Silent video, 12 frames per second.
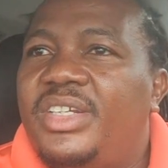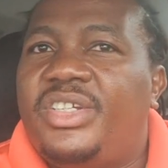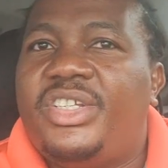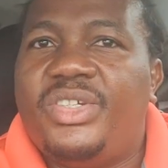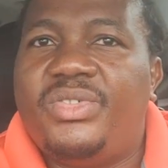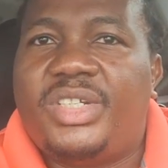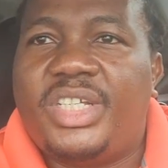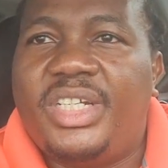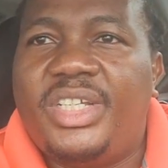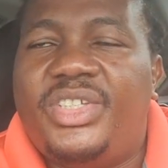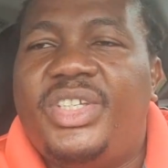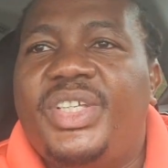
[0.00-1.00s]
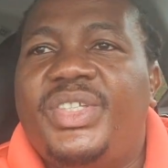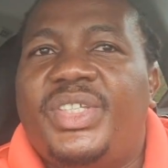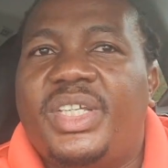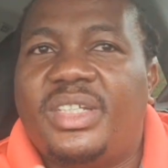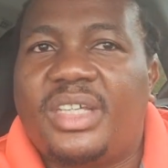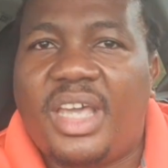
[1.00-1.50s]
due diligence
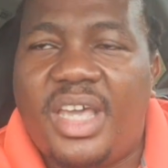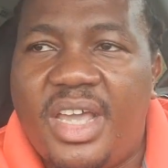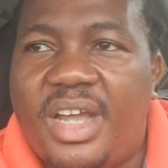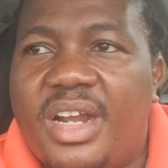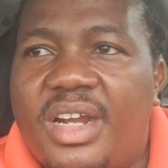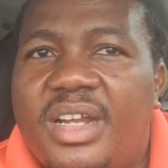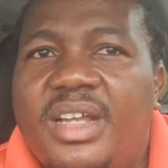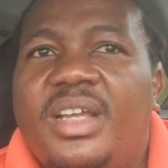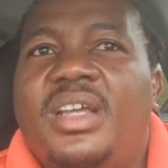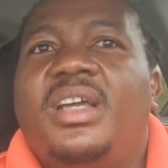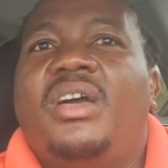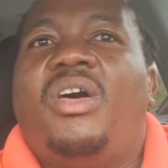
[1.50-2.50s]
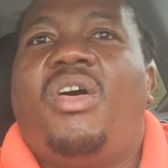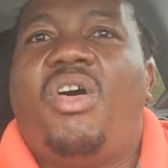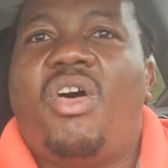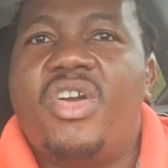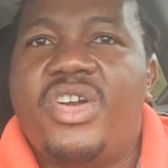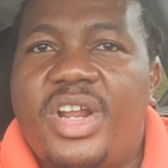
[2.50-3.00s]
and care
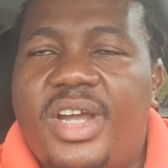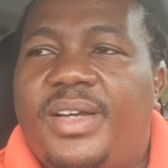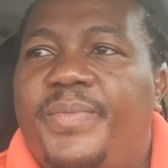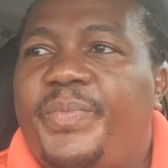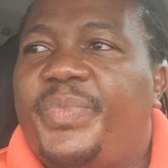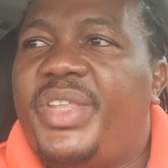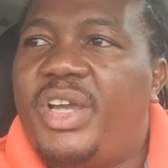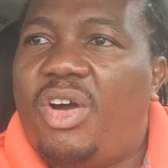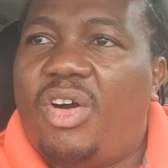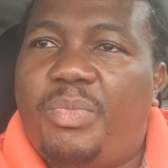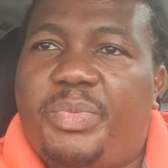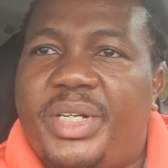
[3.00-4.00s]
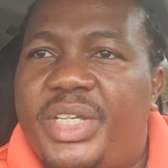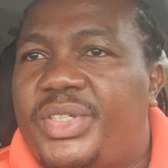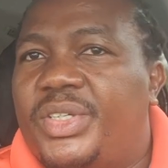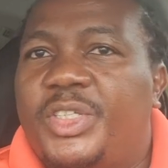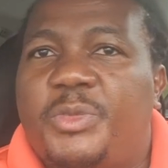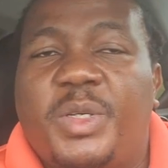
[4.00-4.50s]
on their
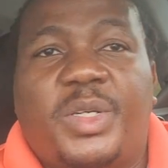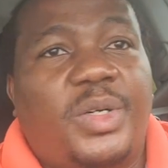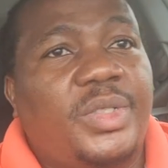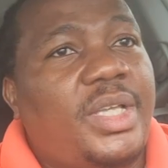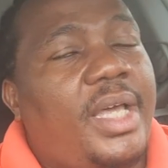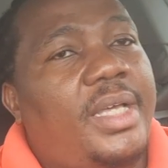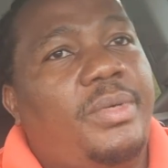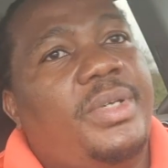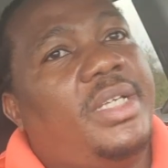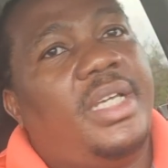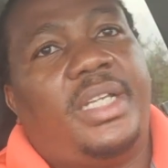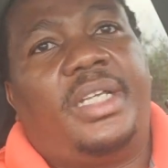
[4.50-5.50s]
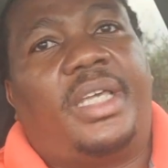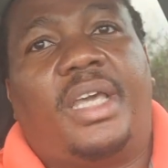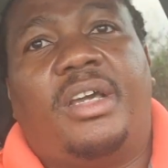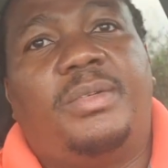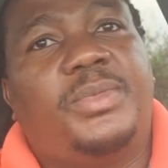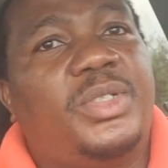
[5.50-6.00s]
operations, because hey, we're getting
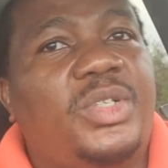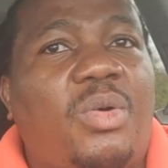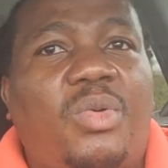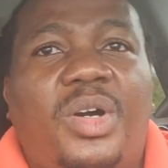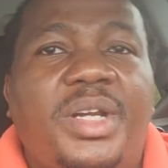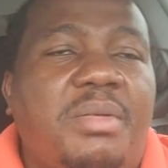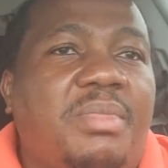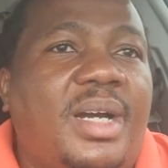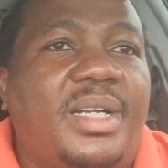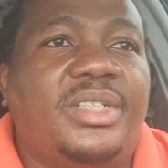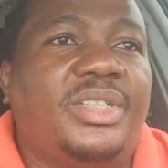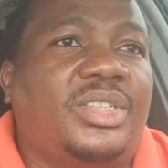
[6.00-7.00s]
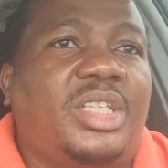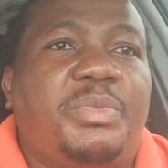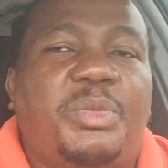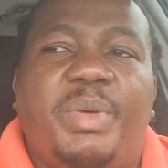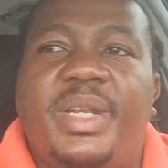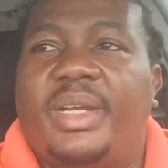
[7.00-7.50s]
help, so don't worry about it, just
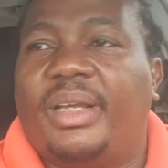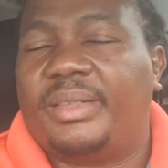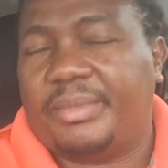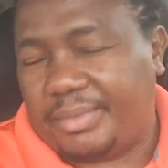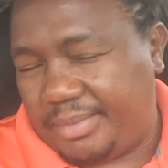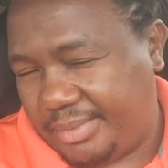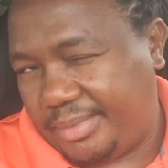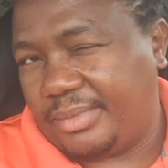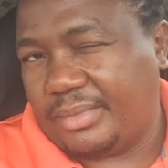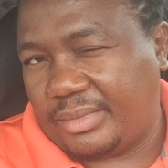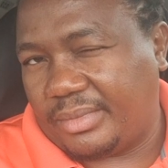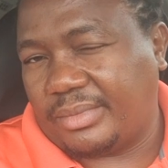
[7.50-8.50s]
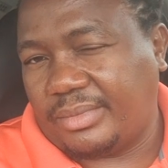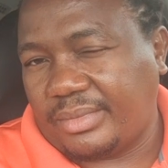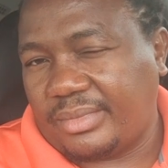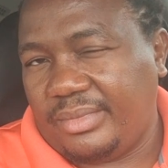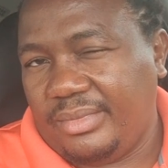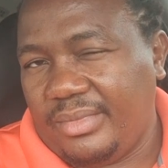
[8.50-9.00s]
keep spending.
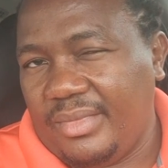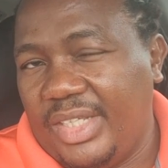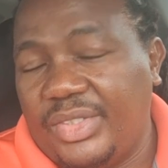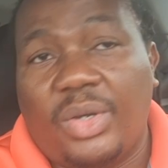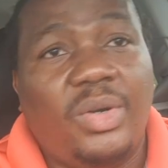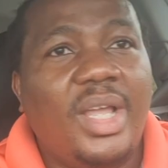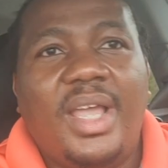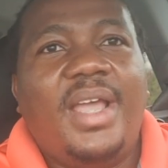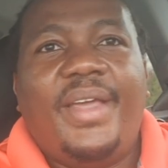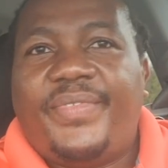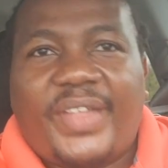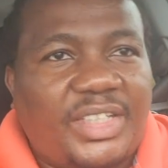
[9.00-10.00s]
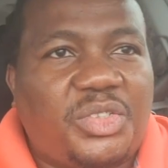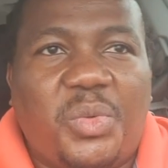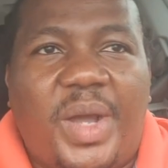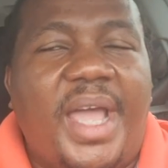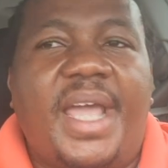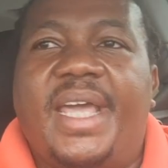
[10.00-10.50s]
So that's
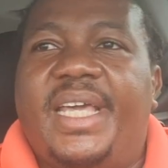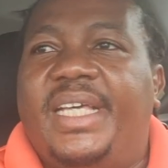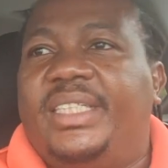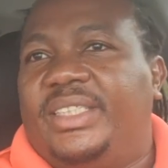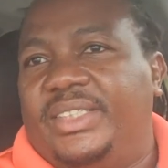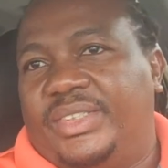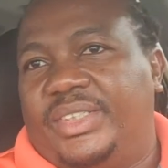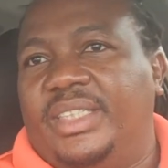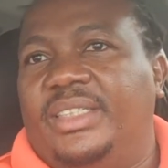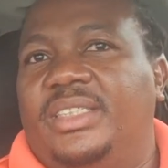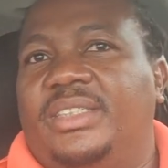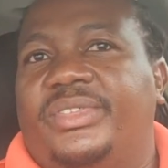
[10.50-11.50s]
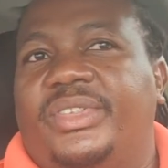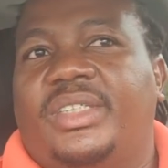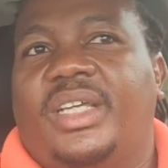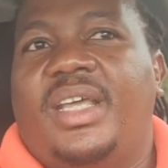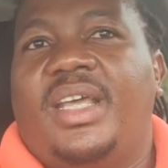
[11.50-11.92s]
why I hate incentives.